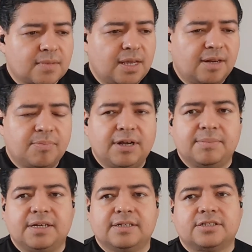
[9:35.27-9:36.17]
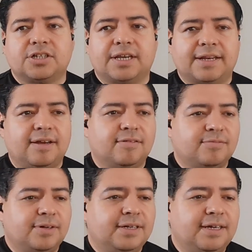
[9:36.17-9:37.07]
And I'm probably gonna check it out.
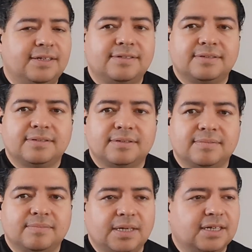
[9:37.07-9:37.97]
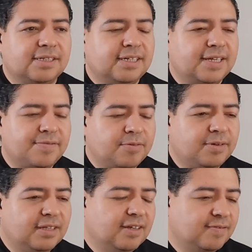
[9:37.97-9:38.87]
Why not? Like I said,
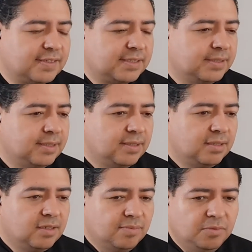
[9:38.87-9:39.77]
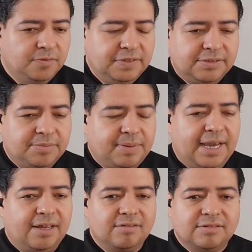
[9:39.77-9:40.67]
everyone loves movies with
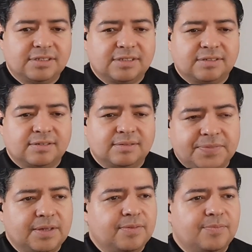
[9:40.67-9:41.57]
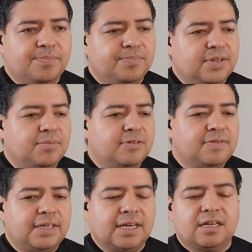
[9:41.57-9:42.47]
battles. The
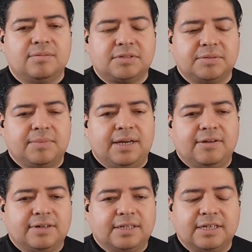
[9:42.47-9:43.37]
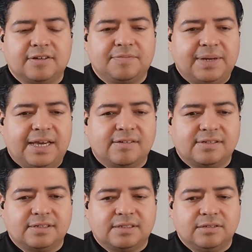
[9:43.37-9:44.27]
movie that comes to mind when I think of battles
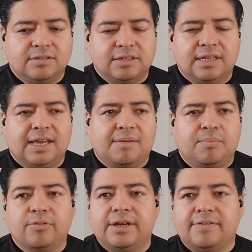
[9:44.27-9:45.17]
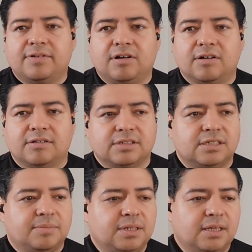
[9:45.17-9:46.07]
is usually like Braveheart or
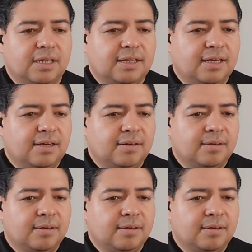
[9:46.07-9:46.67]
something like that.